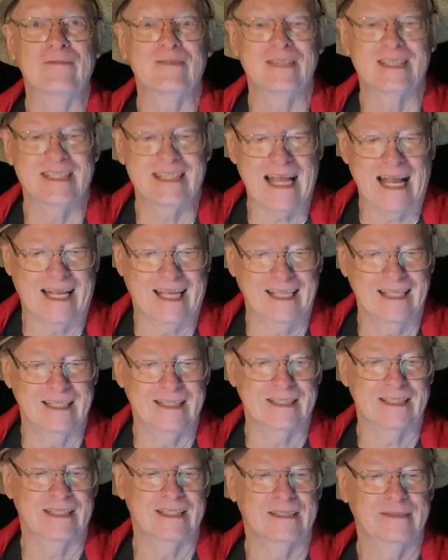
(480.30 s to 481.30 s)

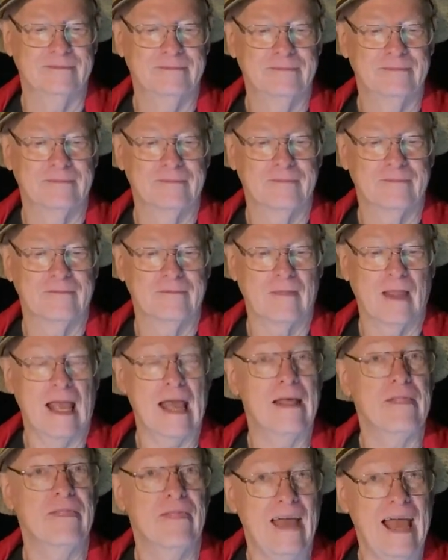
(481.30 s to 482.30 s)
seconds.
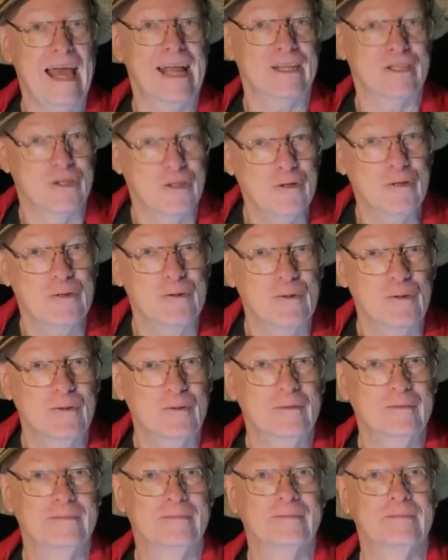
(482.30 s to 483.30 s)
And that too
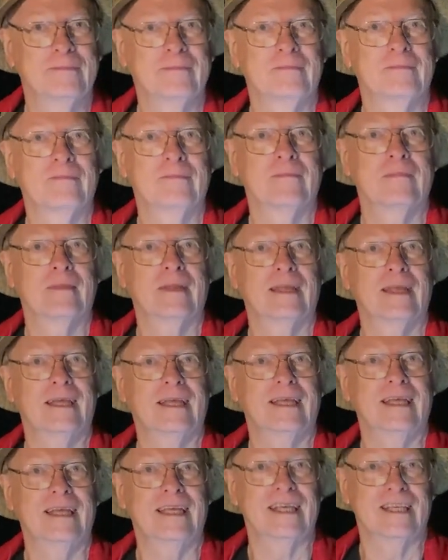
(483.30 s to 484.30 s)

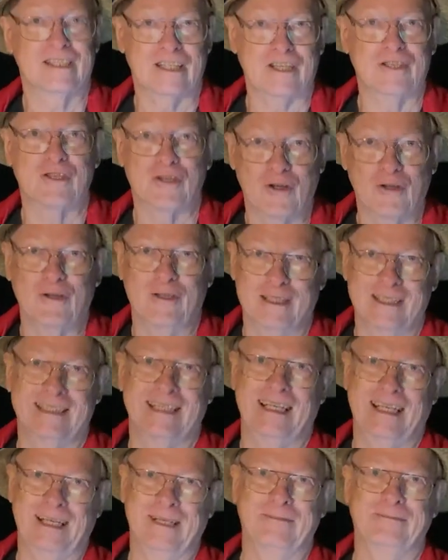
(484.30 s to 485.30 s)
is a
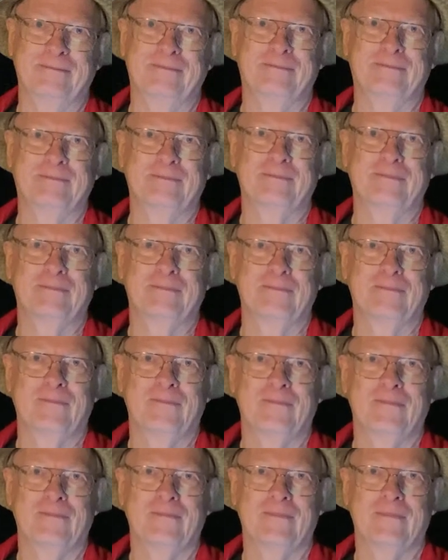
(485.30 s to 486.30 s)
certainty.
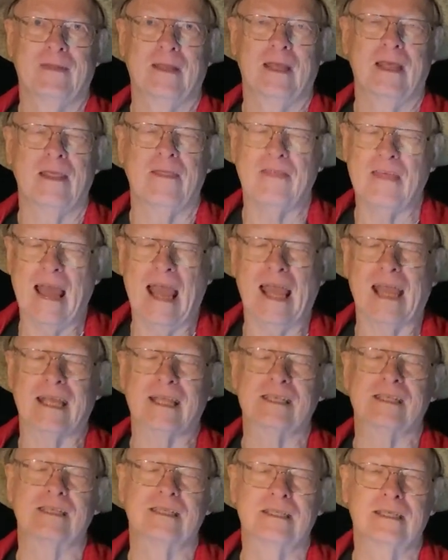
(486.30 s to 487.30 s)

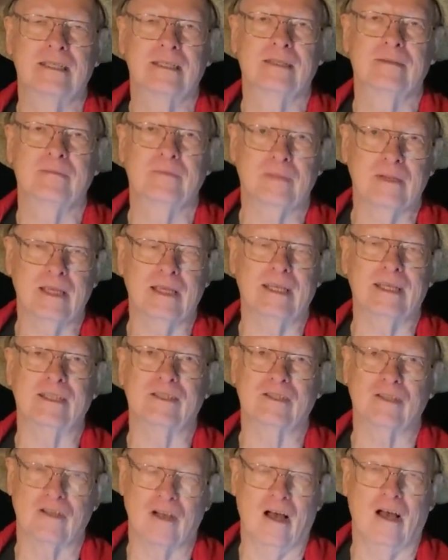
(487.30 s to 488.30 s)
Thanks be
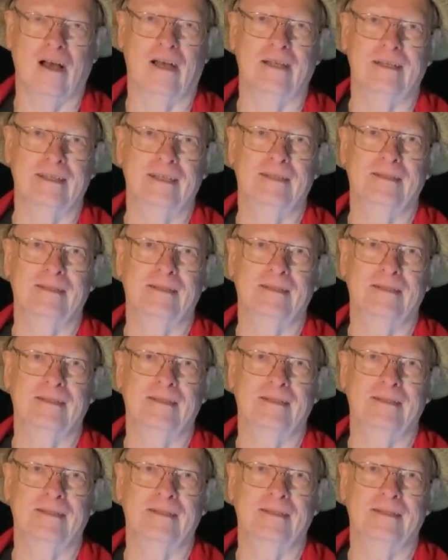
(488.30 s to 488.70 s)
to God.